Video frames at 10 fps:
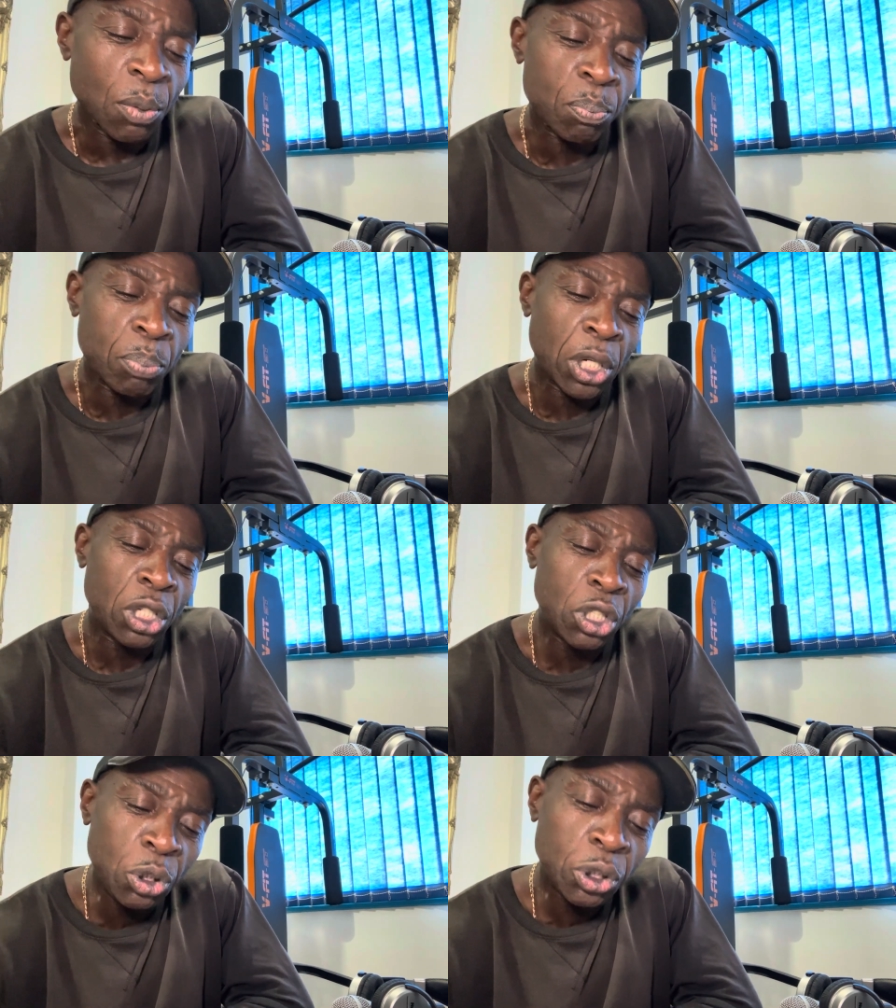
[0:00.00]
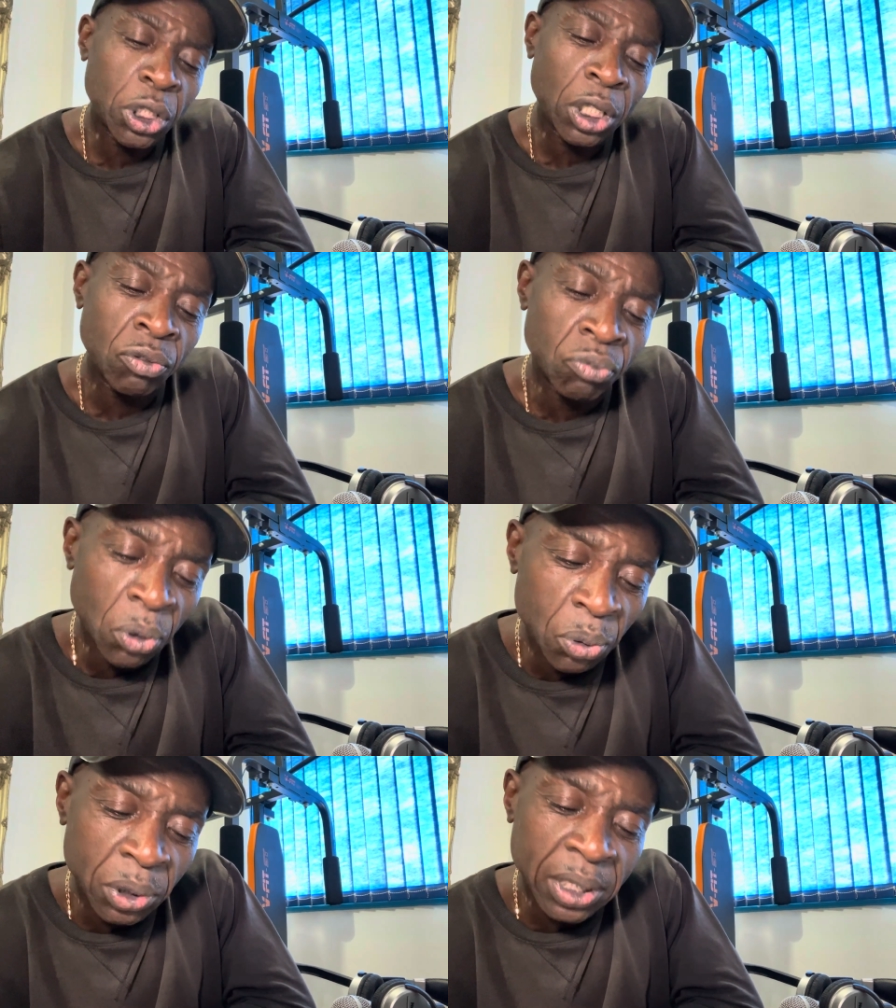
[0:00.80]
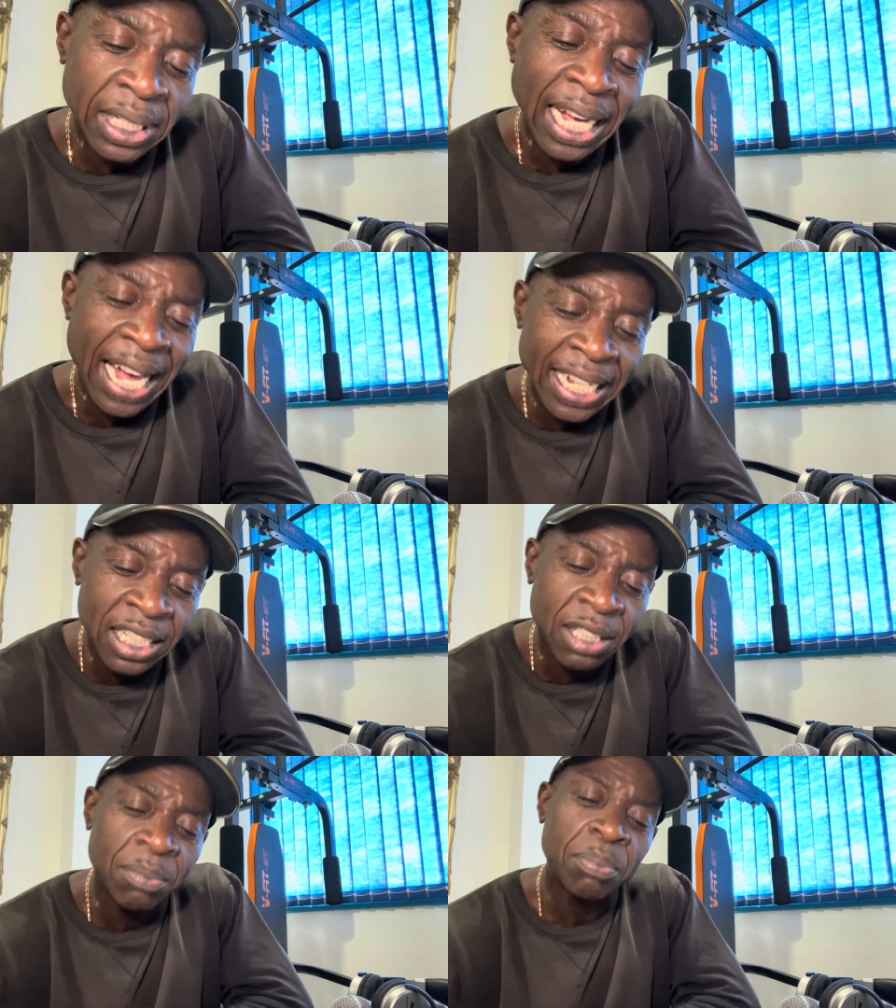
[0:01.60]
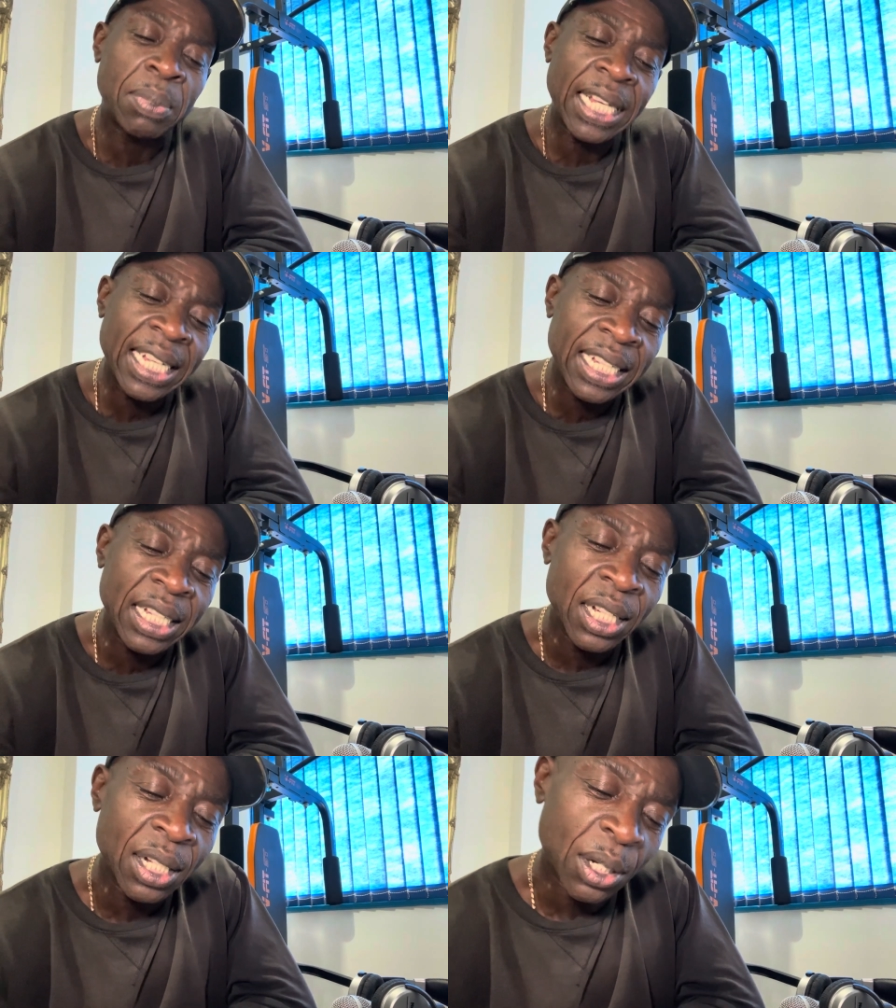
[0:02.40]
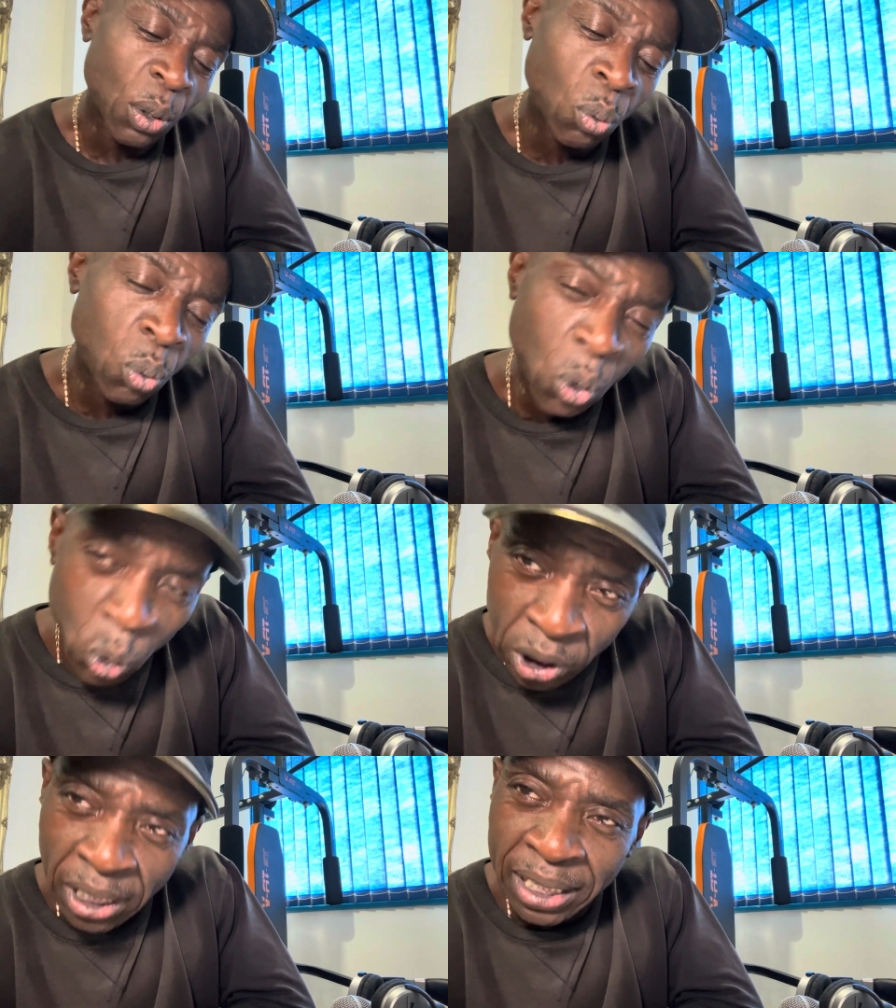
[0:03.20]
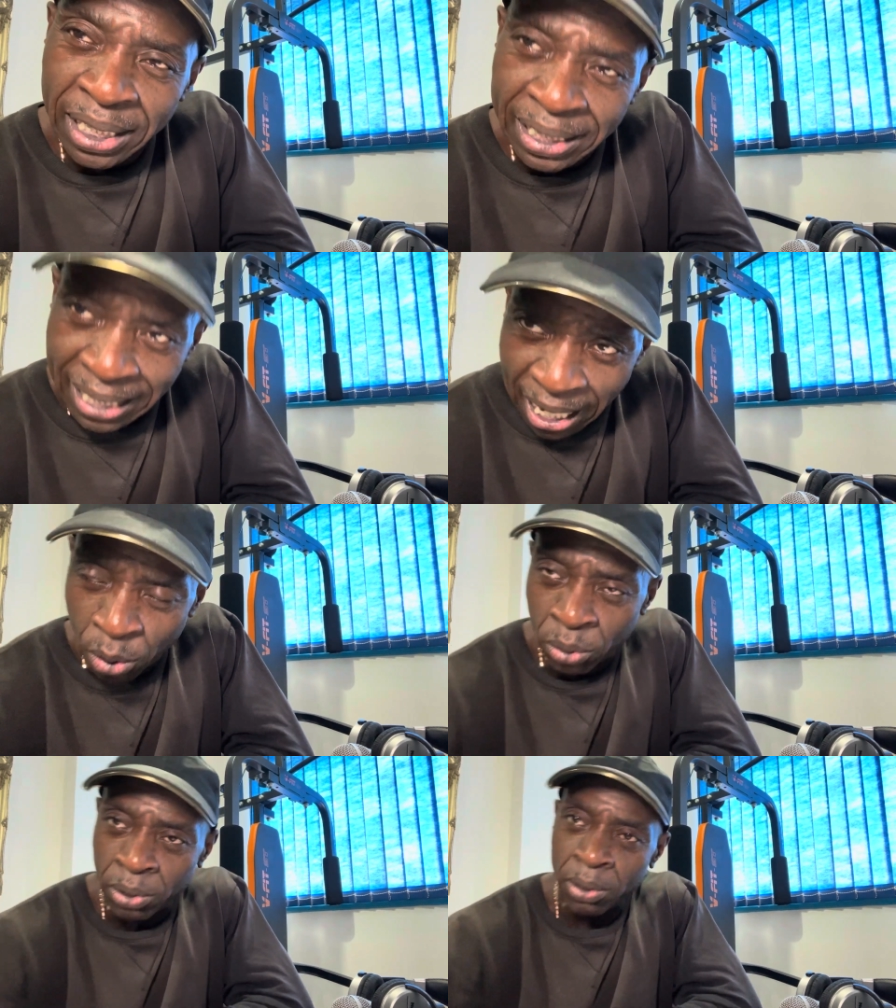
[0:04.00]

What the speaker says: pollution rules can be watered down.